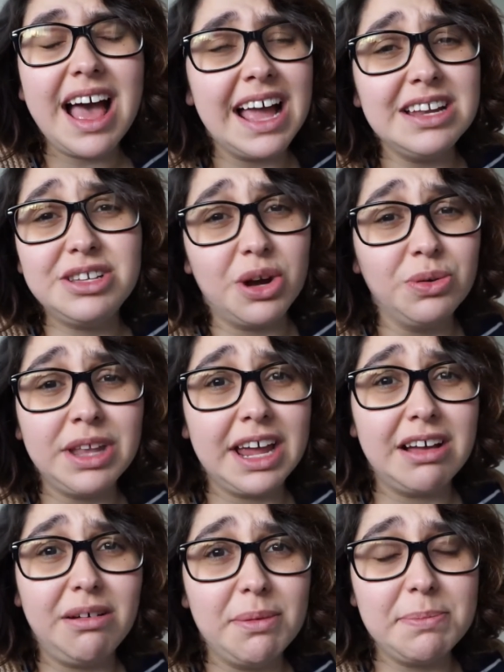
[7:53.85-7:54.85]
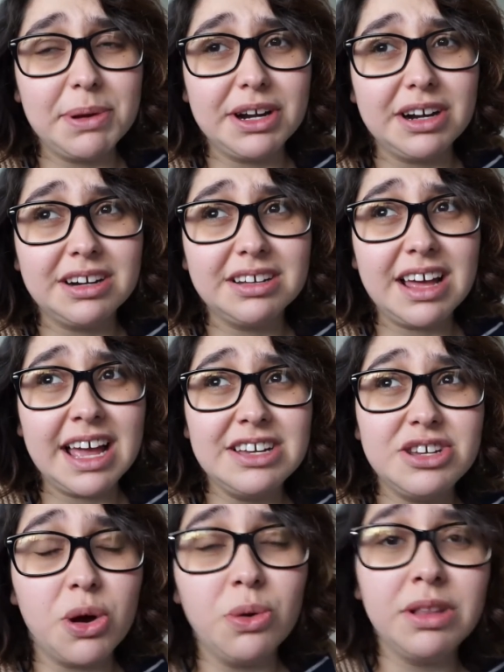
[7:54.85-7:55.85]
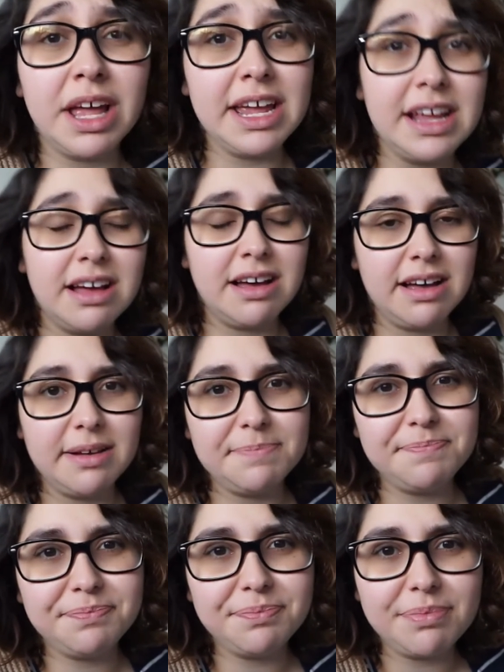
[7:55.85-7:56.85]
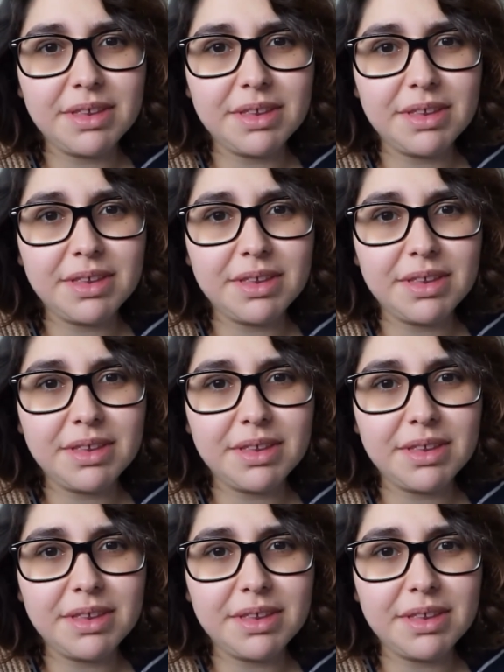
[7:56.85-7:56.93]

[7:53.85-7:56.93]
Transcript: I don't like almond butter. I don't like um